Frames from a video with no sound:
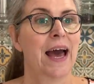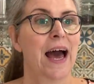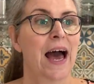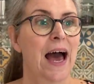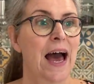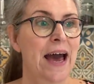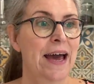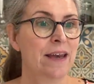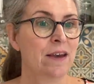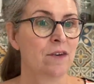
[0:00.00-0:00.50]

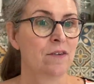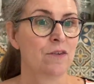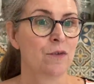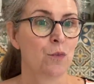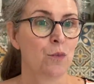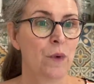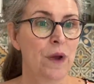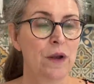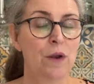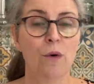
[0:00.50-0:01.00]
And
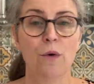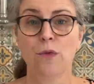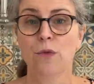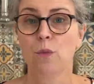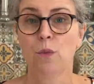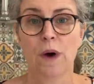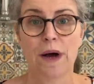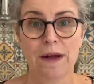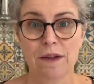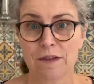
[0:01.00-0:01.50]
we're not
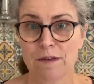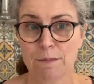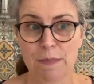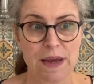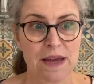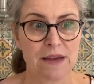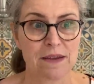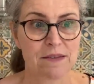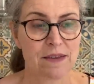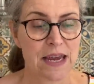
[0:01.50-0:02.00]
the world's
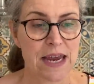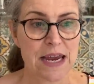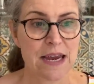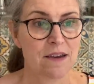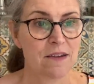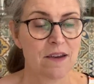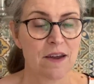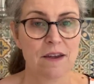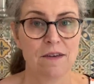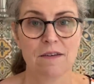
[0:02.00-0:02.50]
biggest
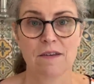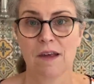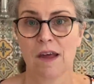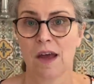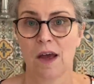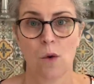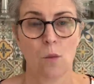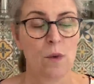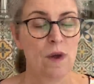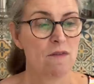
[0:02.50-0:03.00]
eaters.
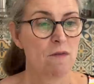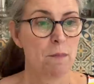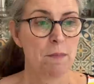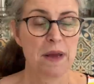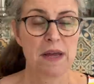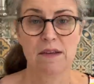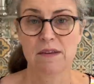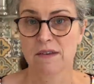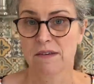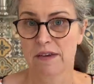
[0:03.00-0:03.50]
We have a
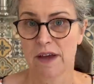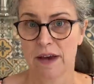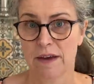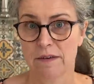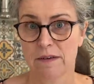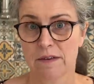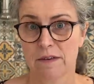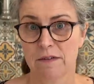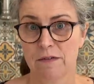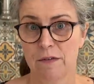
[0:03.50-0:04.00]
piece of
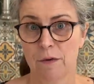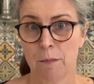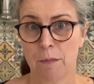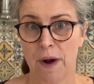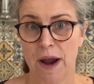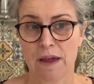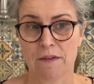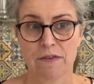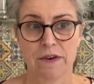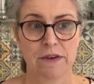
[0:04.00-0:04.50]
toast for
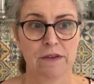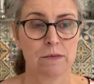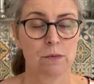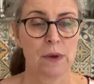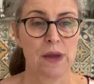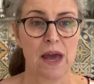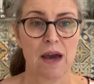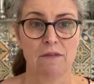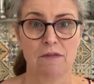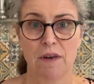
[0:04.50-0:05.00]
breakfast,
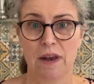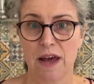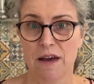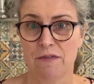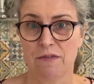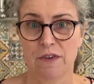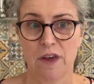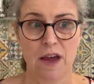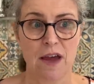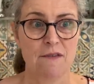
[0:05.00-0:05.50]
we have
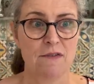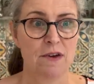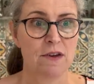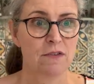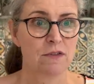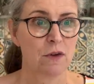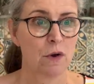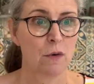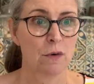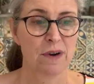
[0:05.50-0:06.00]

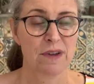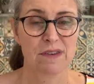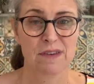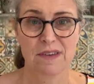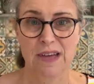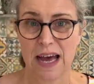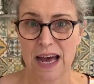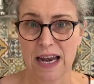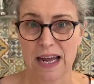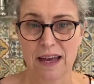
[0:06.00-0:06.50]
leftovers or a
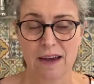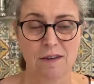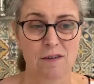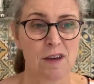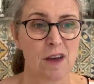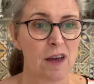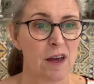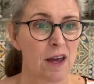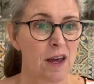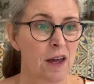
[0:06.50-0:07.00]

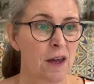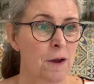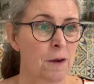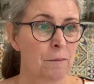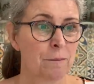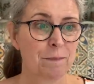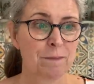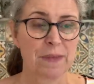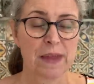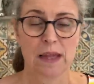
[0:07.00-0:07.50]
salad,
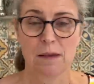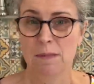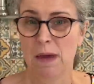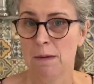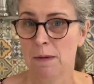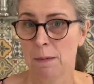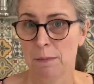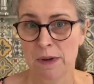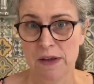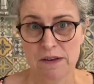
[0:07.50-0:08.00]
and
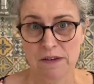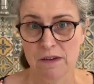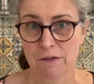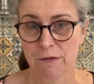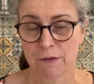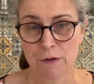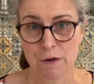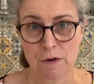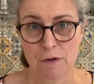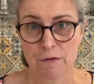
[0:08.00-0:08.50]
maybe a piece
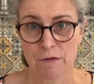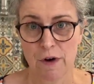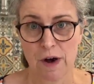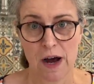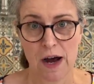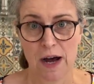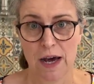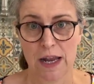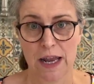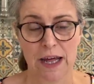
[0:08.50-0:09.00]
of fruit for
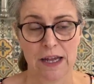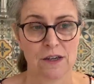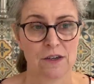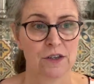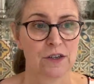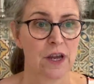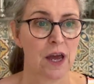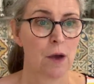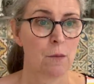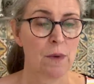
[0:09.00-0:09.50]
our
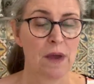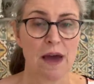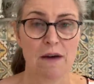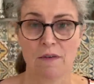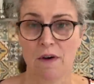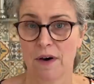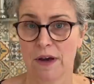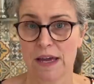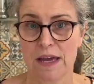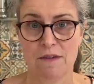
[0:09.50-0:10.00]
lunch, and we
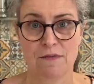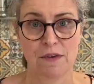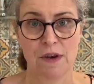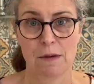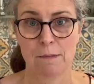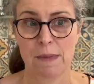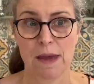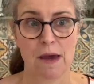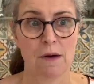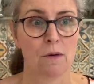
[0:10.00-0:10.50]
have our
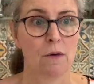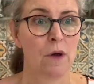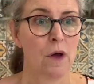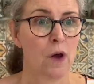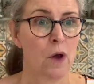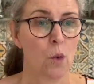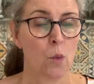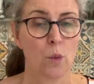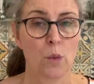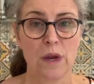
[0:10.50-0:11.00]
evening meal.
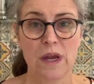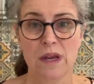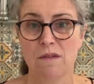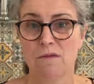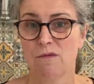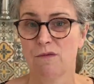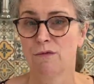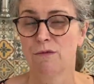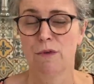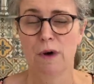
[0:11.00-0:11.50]
We
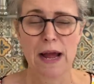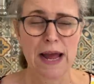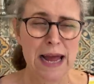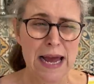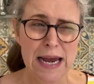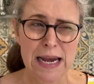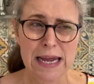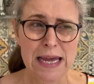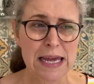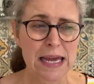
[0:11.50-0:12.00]

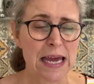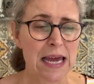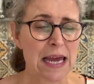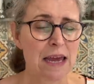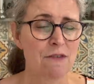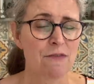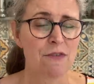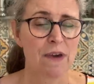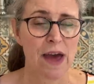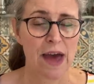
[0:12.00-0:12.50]
rarely,
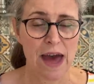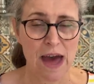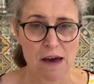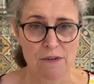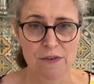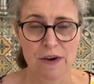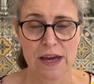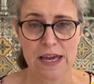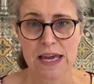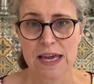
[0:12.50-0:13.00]
if
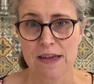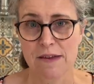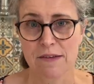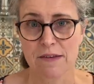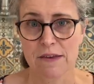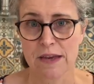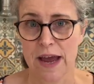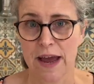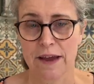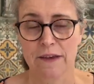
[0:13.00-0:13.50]
ever, eat
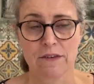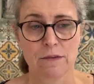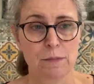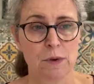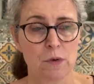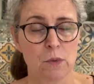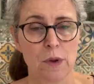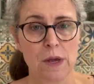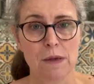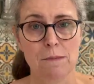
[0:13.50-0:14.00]
snacks
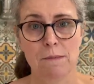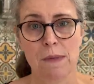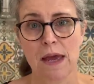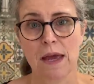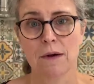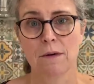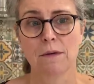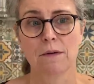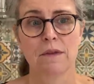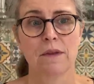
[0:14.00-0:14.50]
between
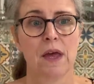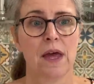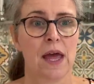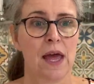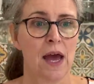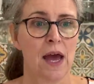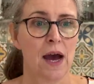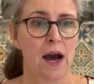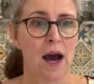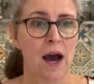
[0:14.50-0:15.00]
meals.
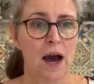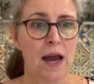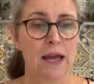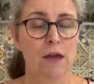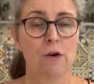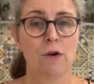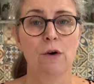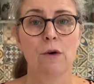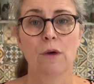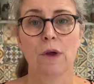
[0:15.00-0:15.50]
I
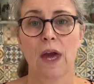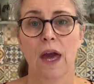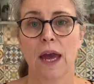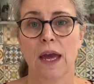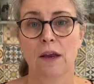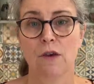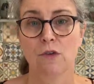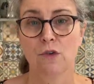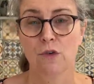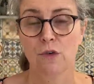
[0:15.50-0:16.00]
cook
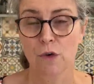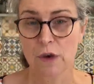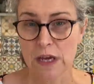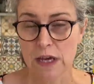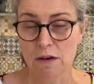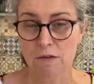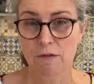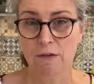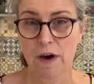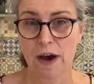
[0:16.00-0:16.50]
a
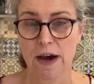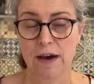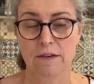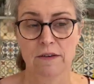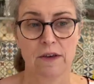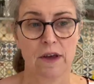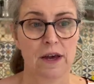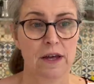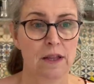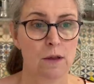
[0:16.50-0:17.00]
treat for
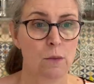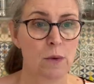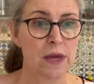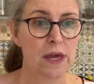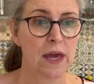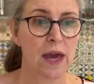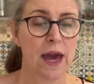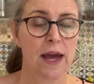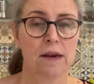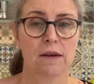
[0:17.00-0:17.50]
us at the
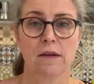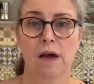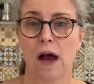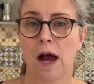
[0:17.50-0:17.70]
weekend.